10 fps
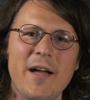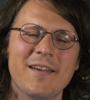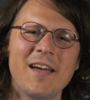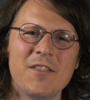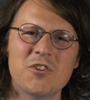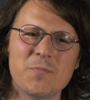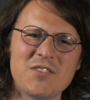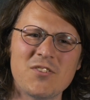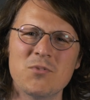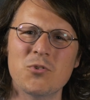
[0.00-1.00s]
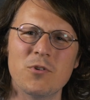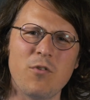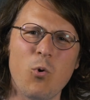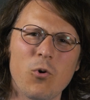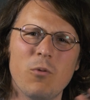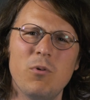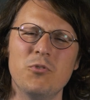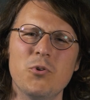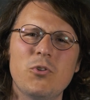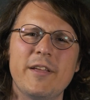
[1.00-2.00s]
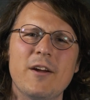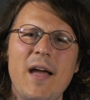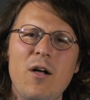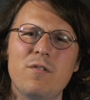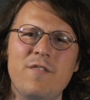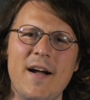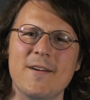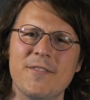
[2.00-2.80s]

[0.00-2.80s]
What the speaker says: Like, there's been some sort of horrible nuclear hellfire,